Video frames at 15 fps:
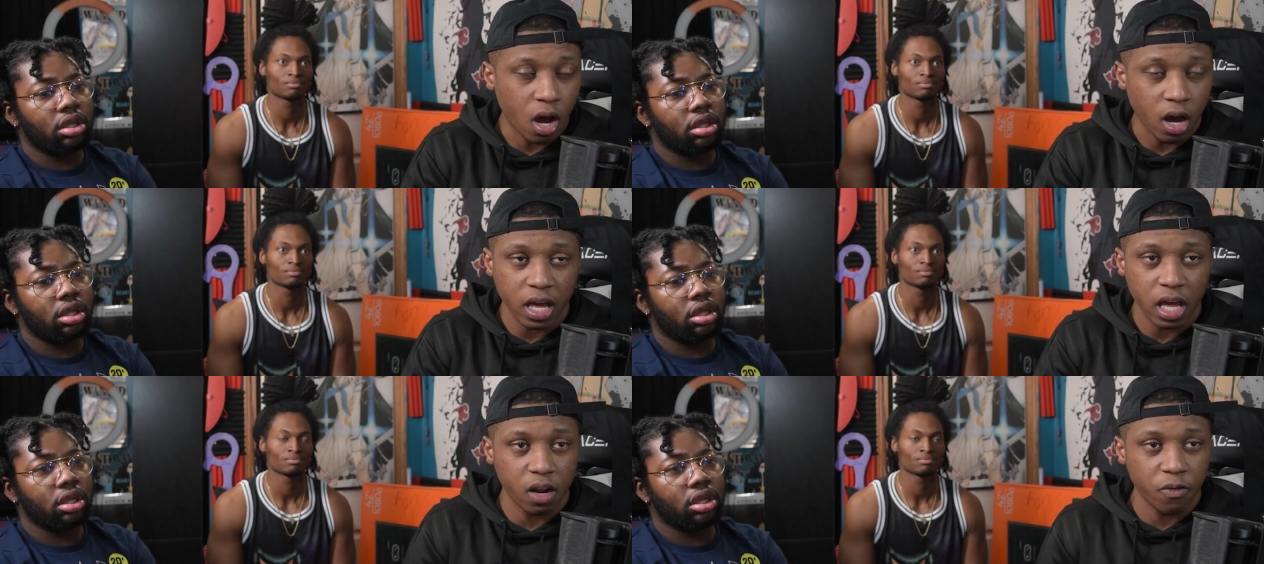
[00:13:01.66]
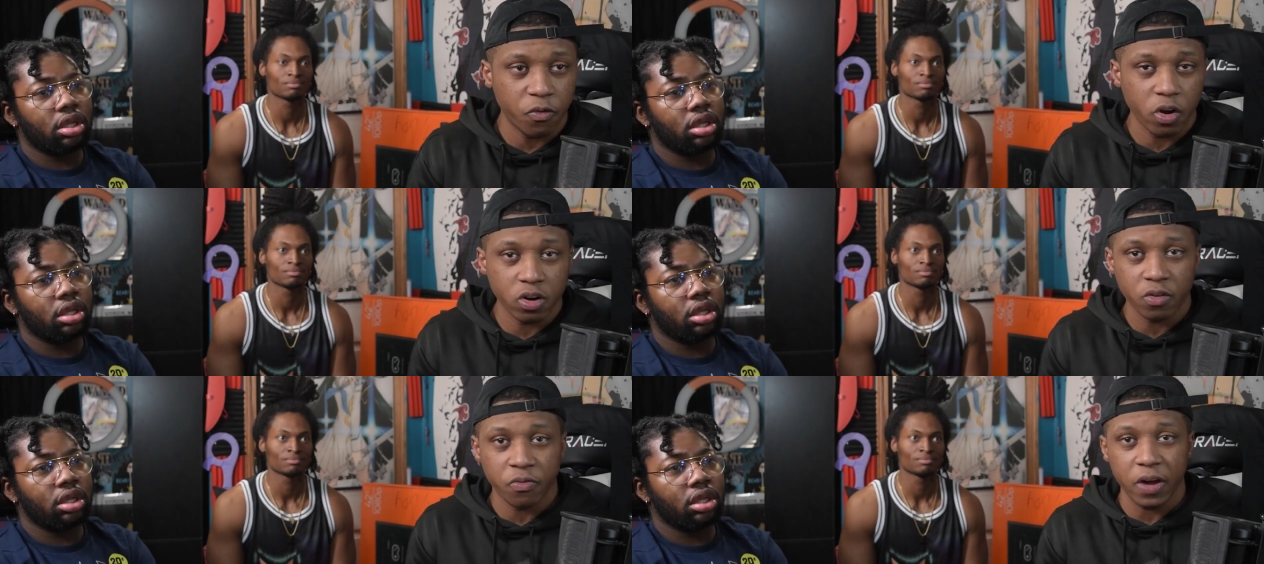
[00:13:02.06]
Speaker 1: Y'all can't
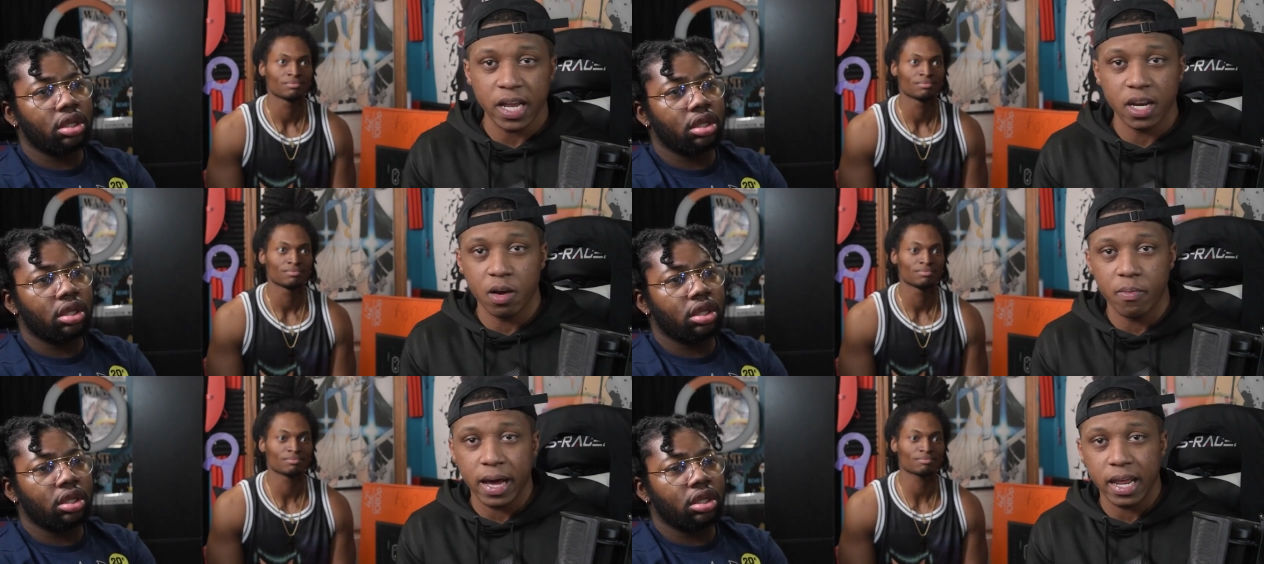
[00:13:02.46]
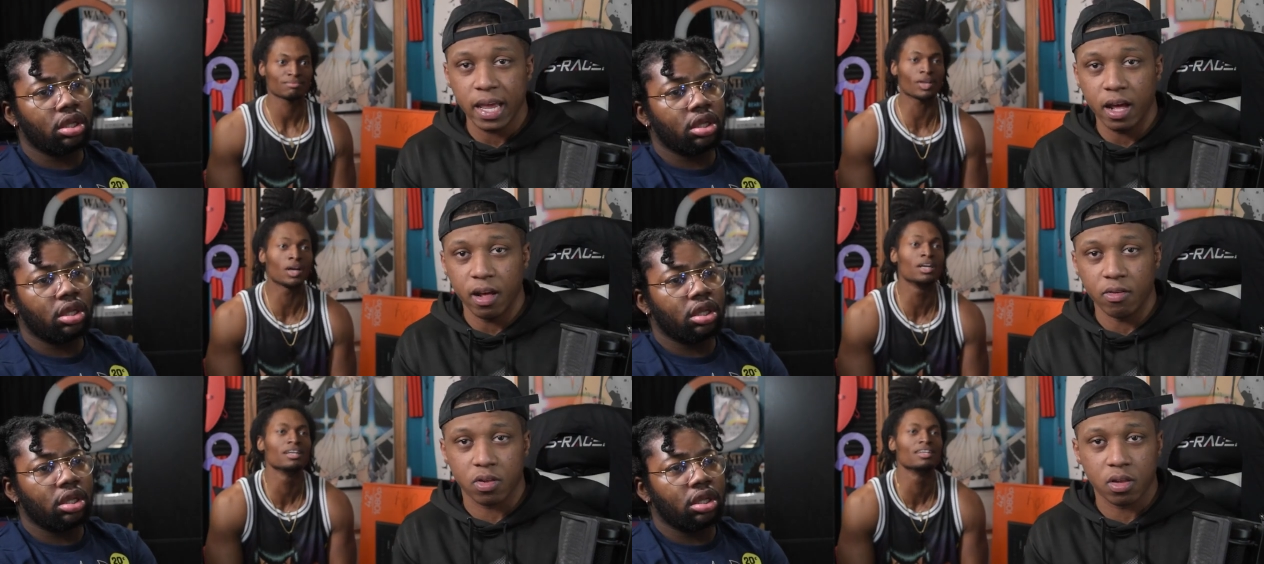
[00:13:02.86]
afford to fight nobody
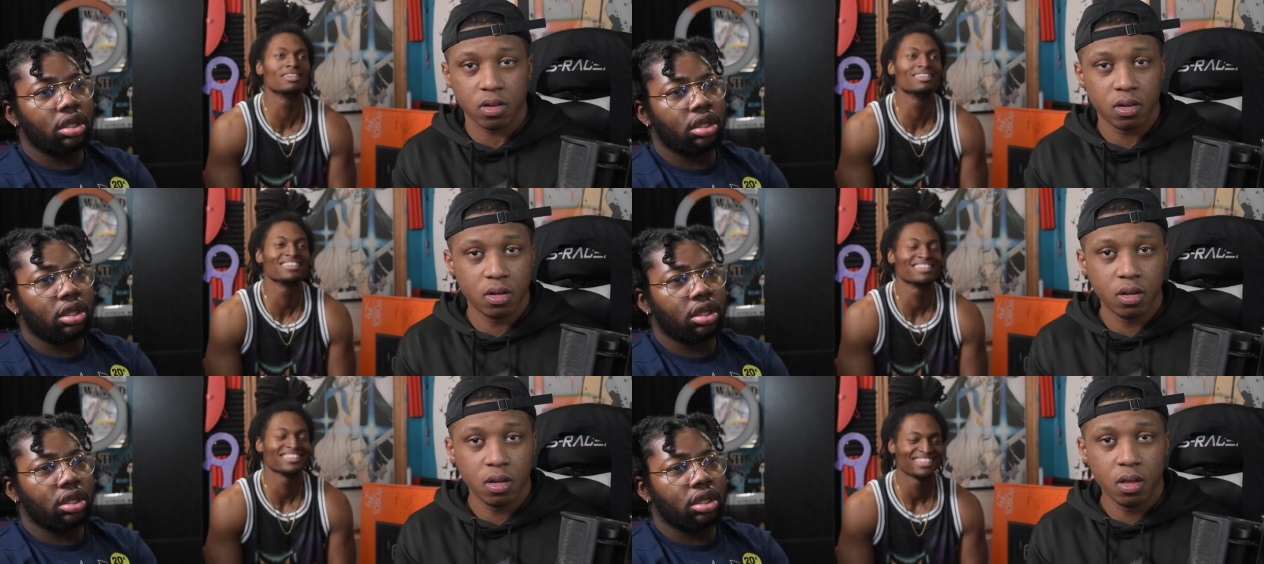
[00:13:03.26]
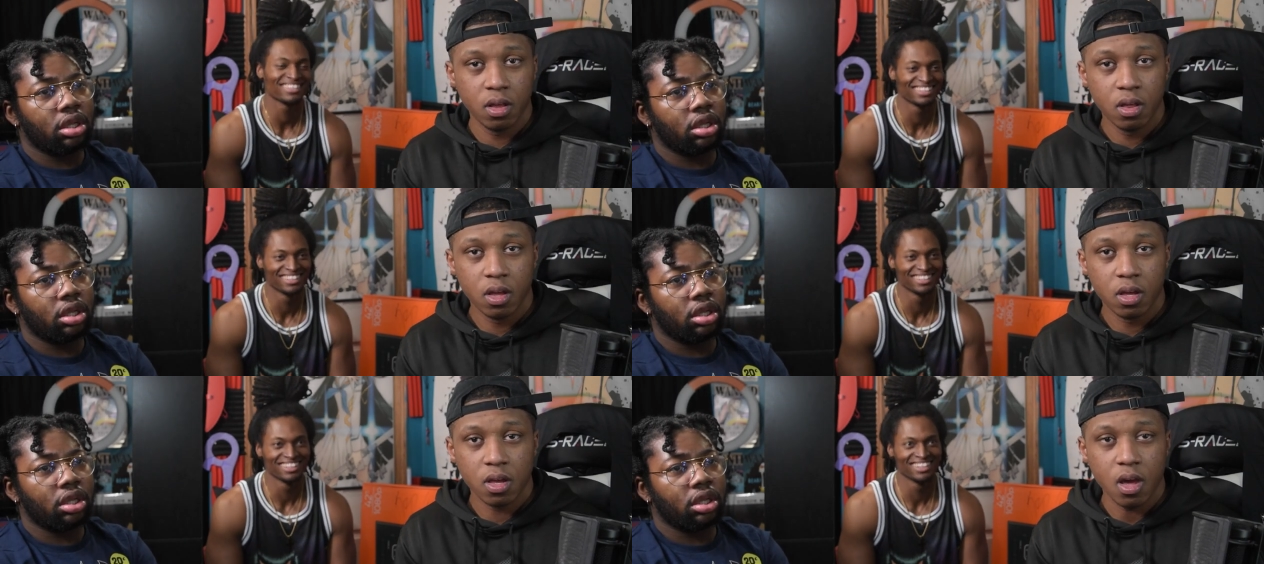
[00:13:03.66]
else.
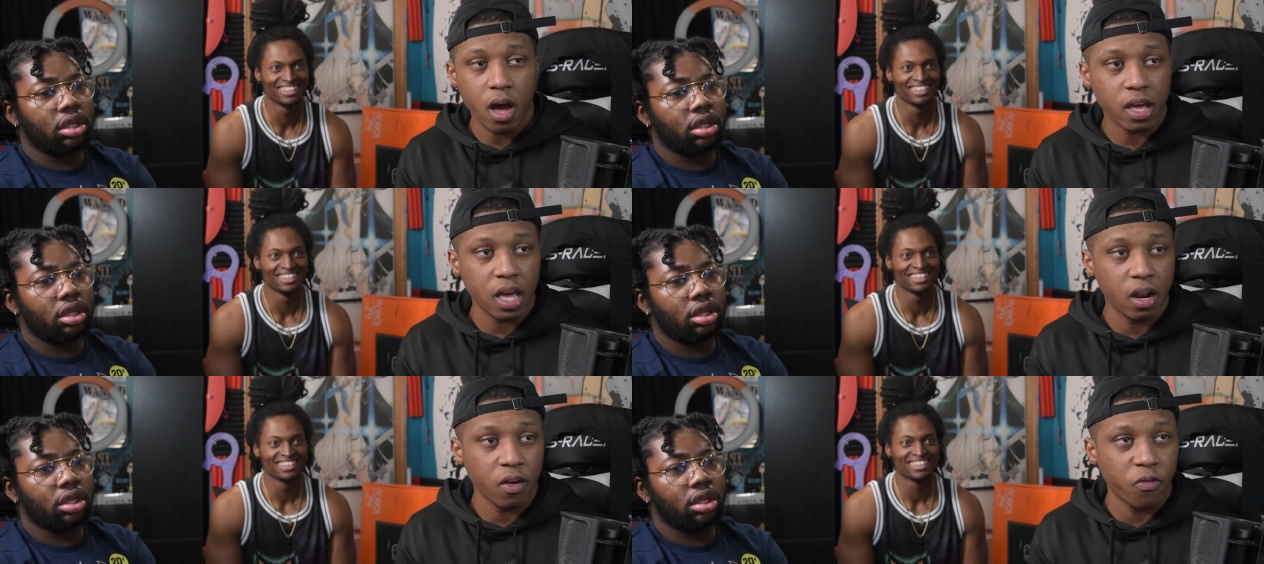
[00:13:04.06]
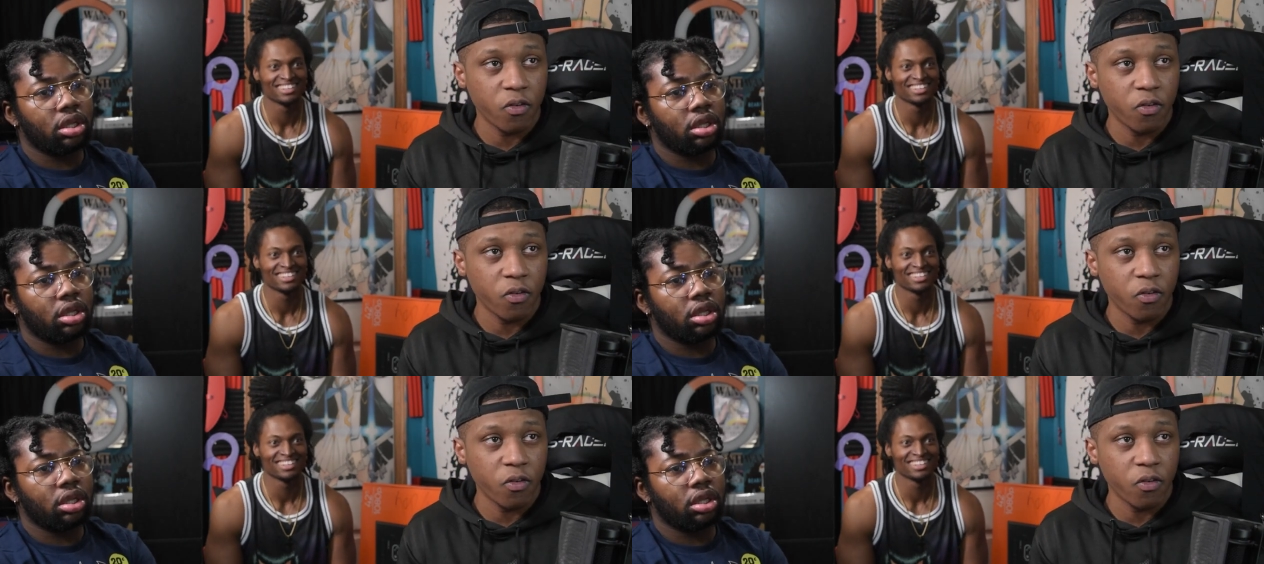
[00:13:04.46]
Y'all can't